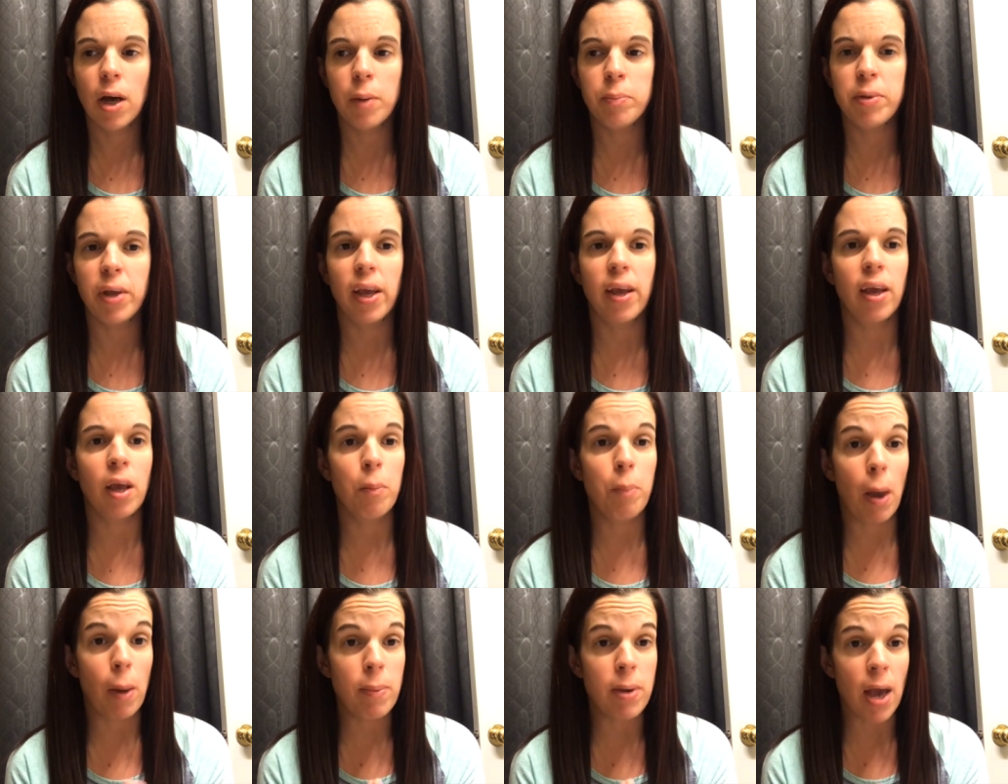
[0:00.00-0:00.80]
I'm taking
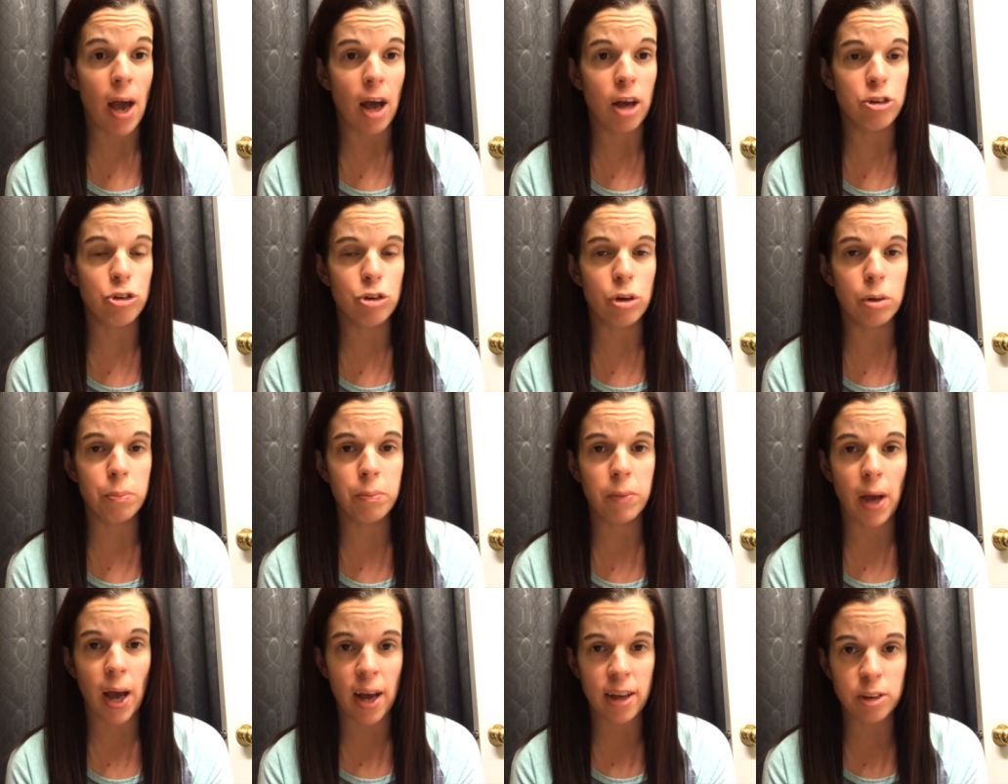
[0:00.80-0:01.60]
a baby aspirin.
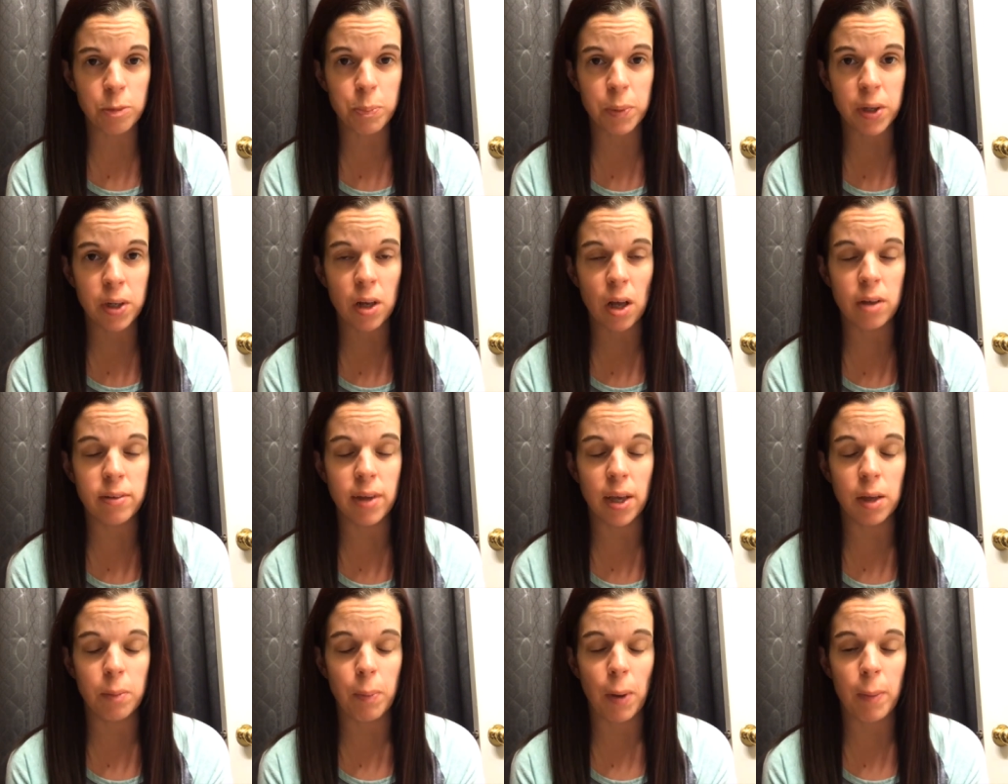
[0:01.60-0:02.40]
aspirin. I'll
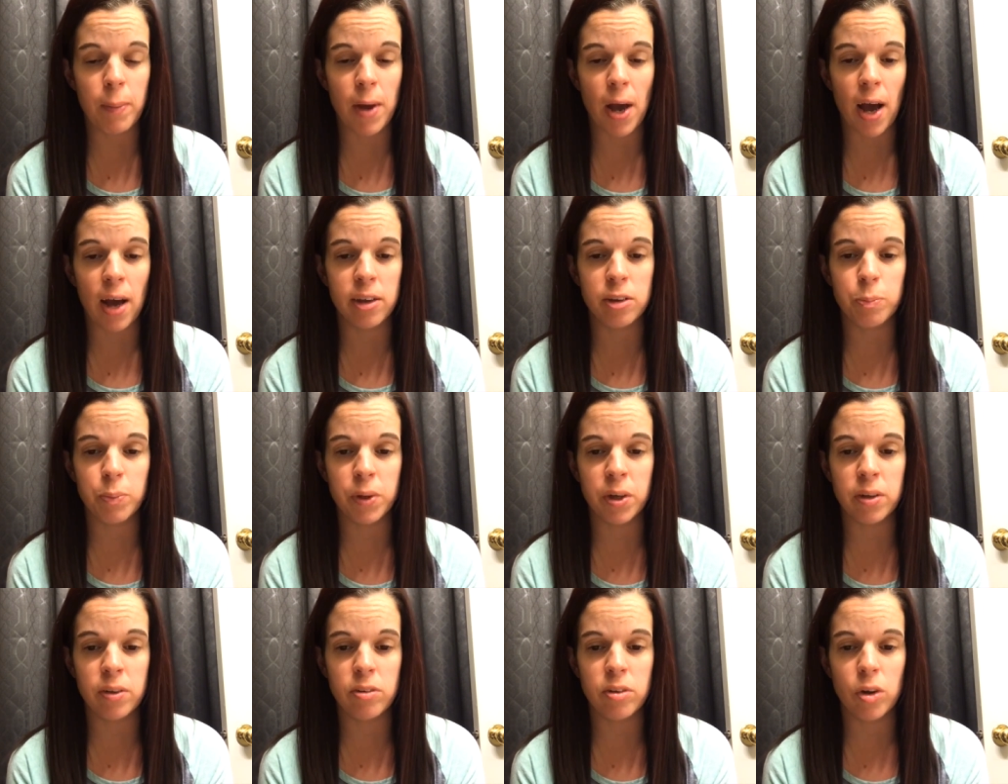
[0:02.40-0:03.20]
take baby
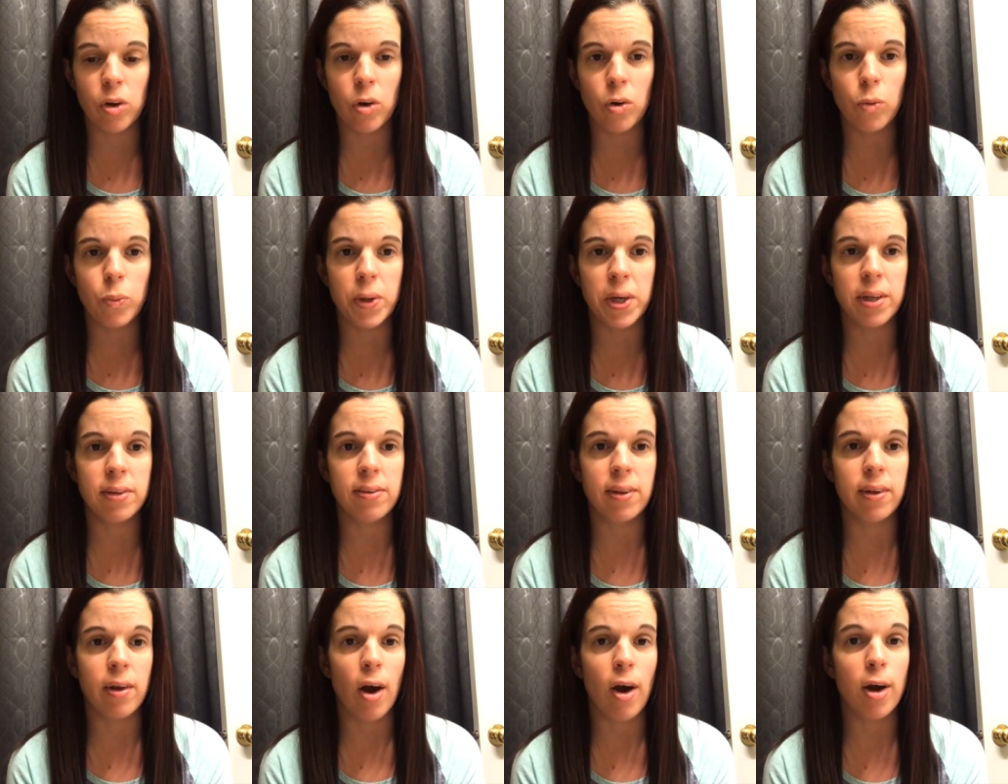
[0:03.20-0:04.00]
aspirin until we
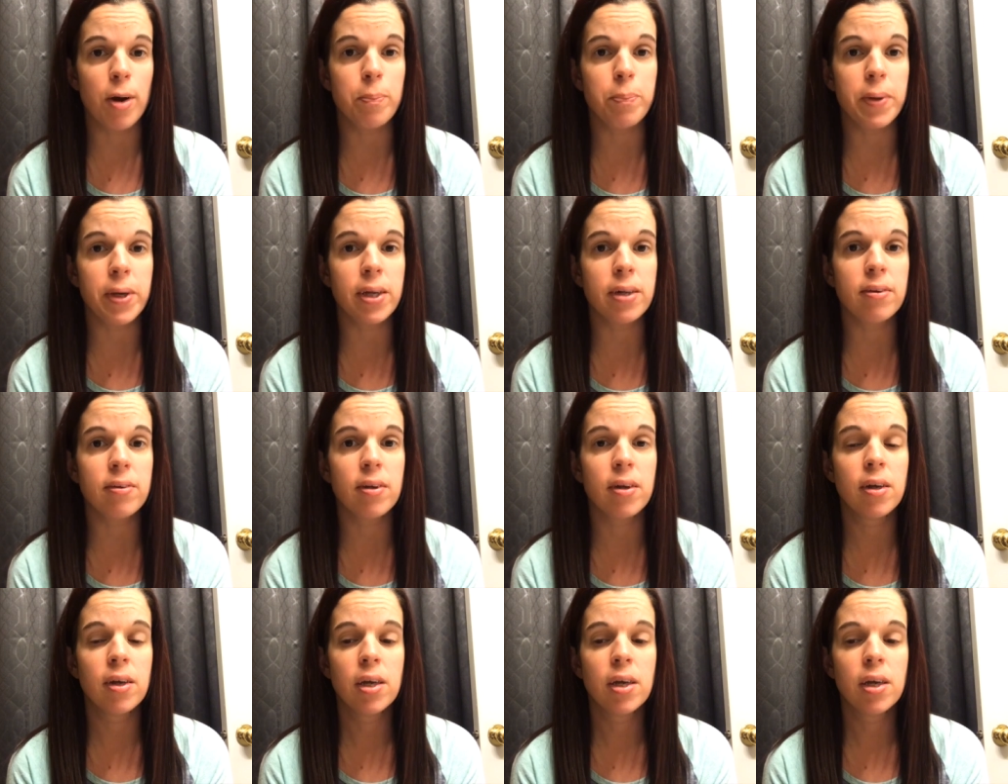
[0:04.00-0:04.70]
see the heartbeat.